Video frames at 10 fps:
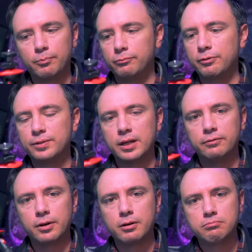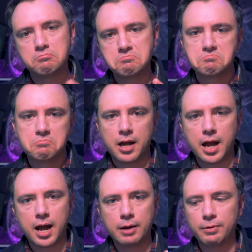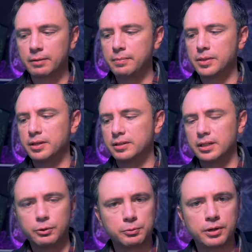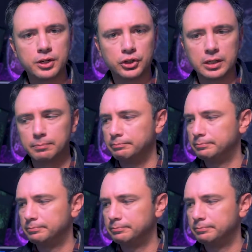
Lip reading: from Zenvo. I recommend this. It was pretty cheap.